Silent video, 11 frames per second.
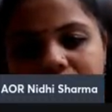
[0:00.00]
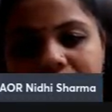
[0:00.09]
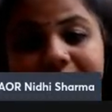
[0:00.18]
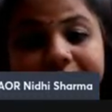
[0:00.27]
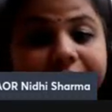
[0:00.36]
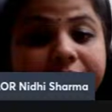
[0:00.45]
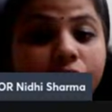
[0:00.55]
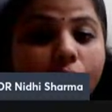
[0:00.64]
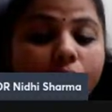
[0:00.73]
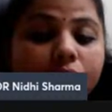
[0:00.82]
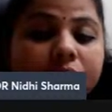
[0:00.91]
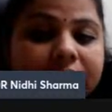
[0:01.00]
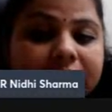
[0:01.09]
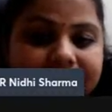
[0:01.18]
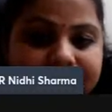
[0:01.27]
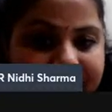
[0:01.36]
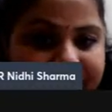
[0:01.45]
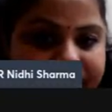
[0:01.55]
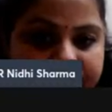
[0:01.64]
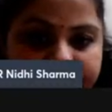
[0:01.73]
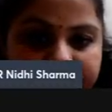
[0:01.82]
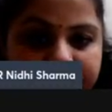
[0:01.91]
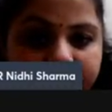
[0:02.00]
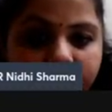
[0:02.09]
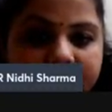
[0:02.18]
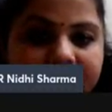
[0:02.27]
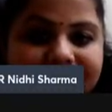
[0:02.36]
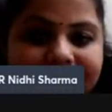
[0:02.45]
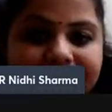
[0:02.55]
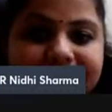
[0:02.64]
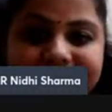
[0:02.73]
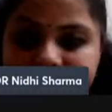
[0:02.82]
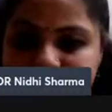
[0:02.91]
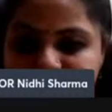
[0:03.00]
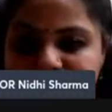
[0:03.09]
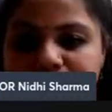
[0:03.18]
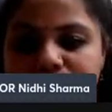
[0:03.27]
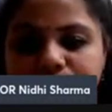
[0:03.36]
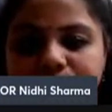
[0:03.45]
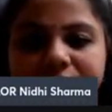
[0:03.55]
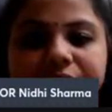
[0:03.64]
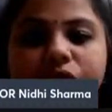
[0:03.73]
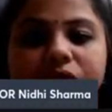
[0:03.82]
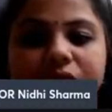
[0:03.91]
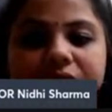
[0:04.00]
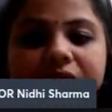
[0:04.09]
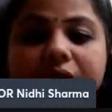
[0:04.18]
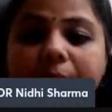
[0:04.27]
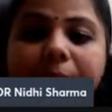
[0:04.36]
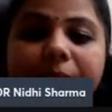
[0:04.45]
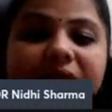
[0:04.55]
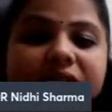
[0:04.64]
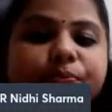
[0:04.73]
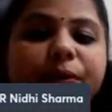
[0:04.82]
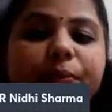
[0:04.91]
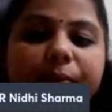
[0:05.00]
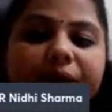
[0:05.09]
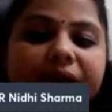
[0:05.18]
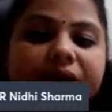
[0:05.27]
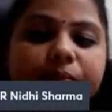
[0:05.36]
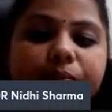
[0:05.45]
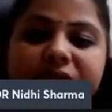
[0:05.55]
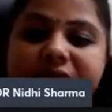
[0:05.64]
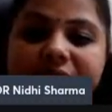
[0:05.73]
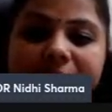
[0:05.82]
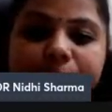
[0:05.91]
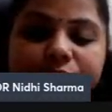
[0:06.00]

containing all the necessary particulars, and a statement of particular must be prepared in prescribed